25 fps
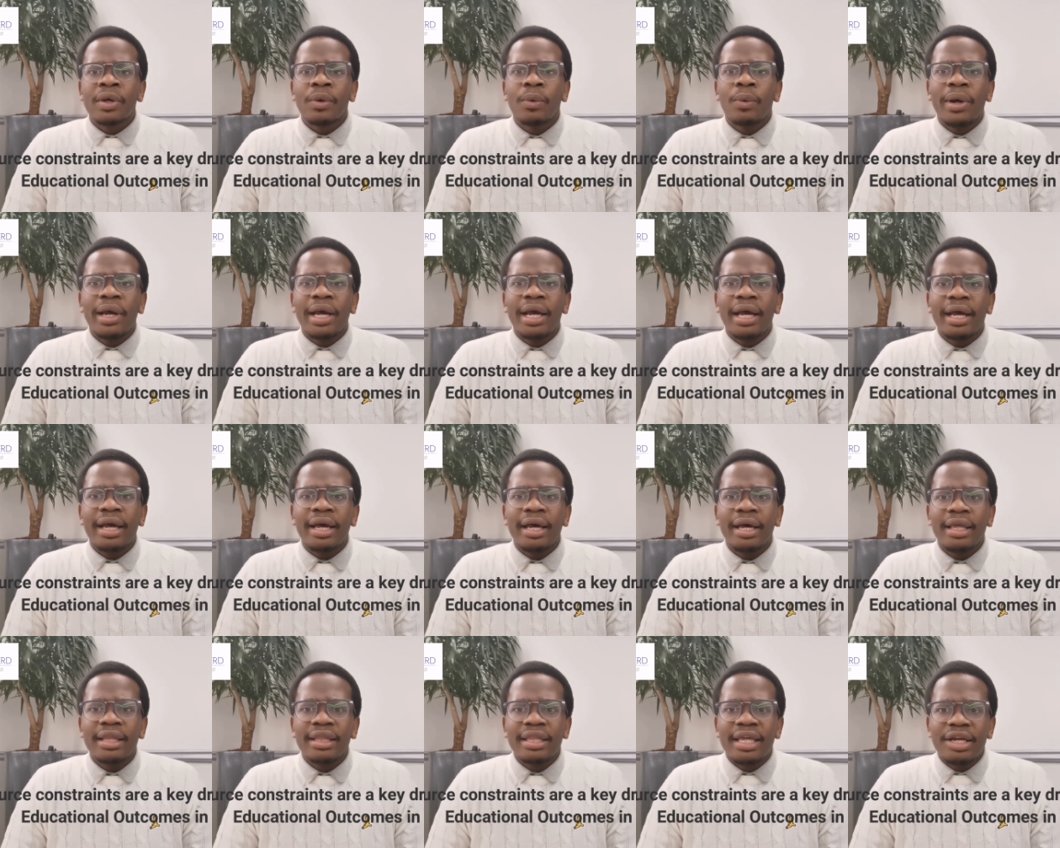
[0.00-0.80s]

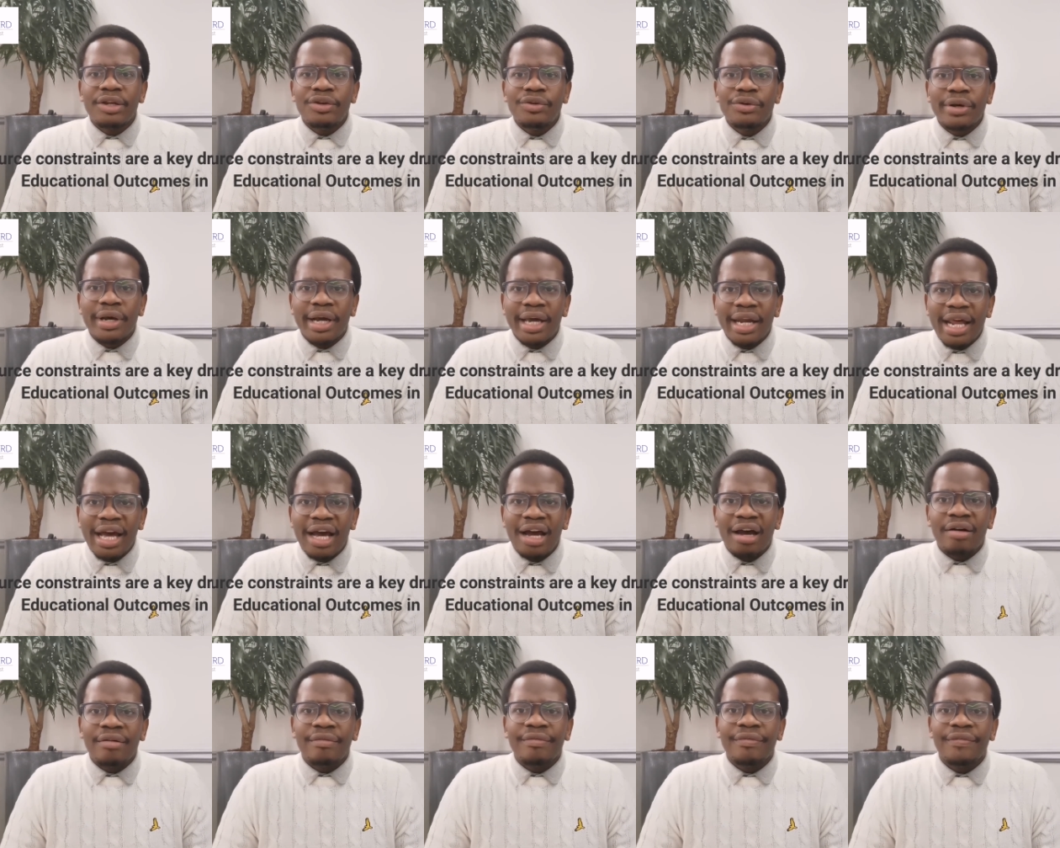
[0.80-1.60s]
where then you can
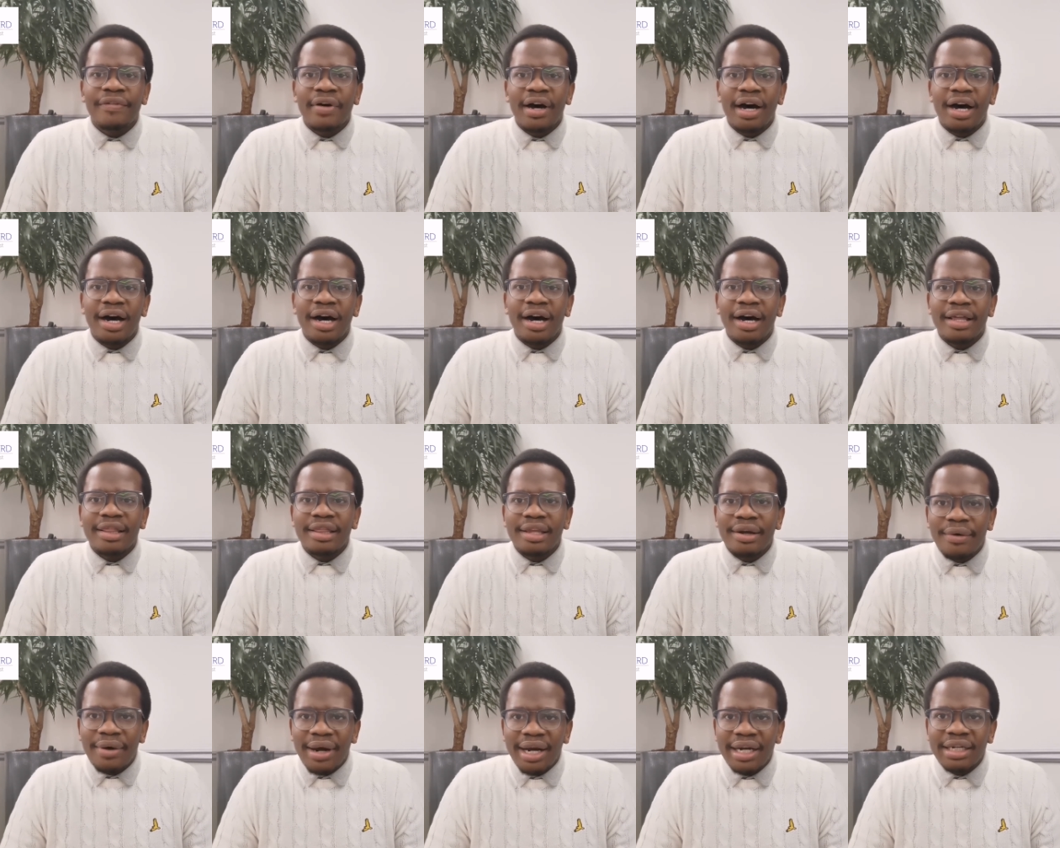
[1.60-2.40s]
have
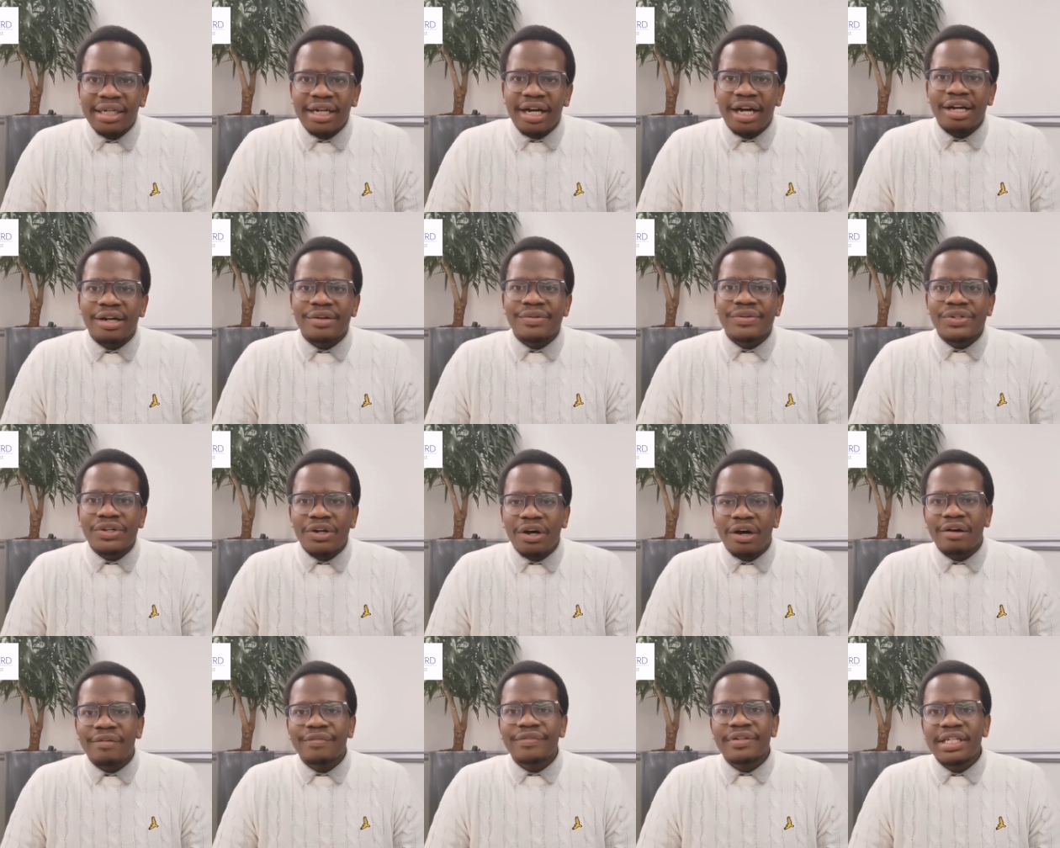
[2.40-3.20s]
the right kind of
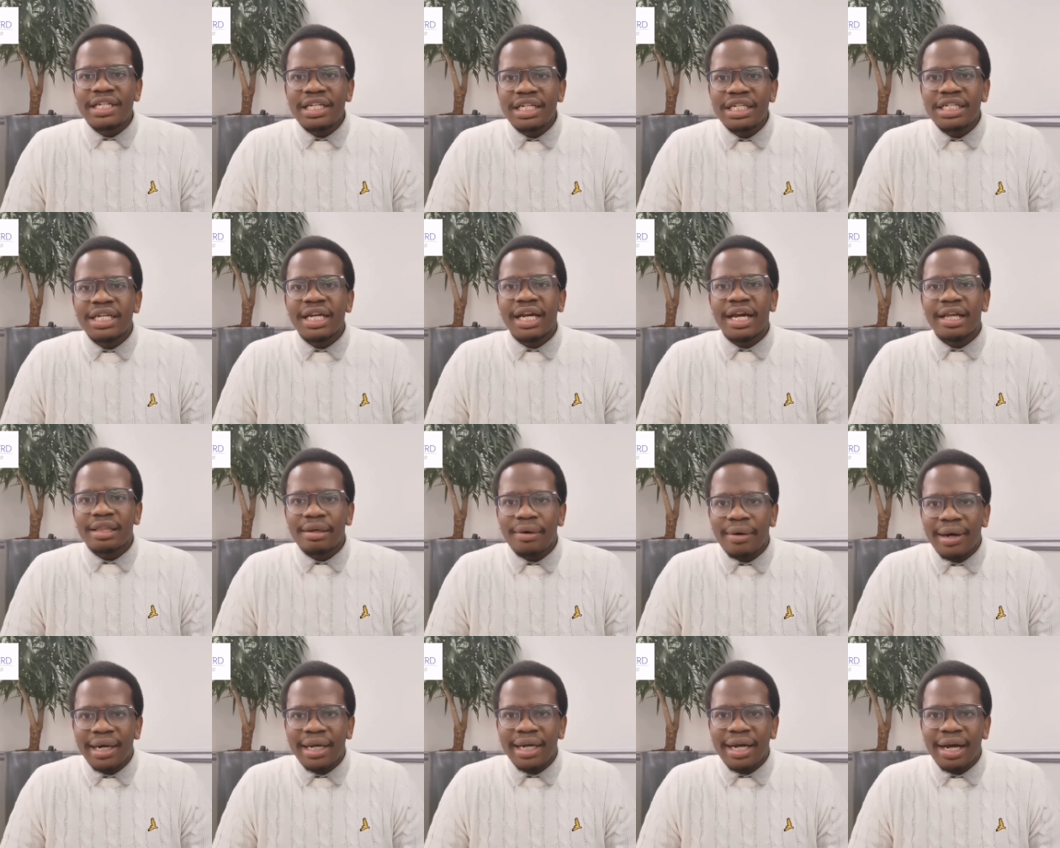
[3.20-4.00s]
staff teaching at
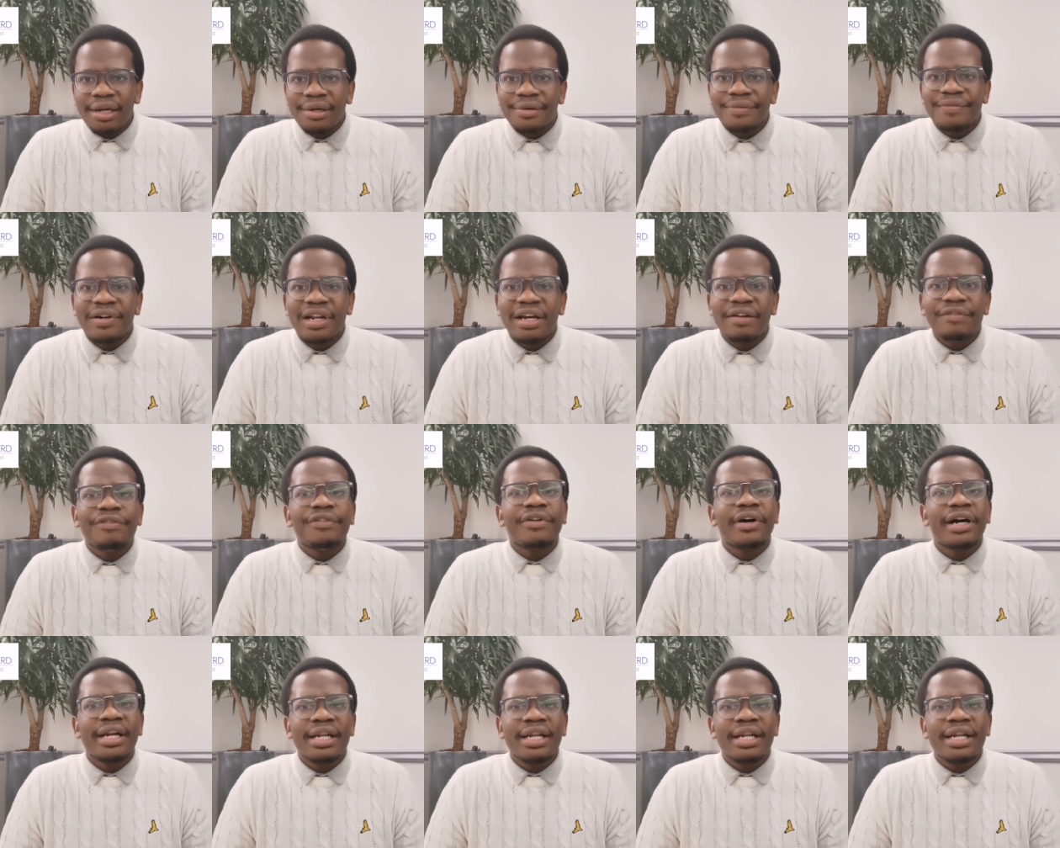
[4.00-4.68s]
the right kind of level,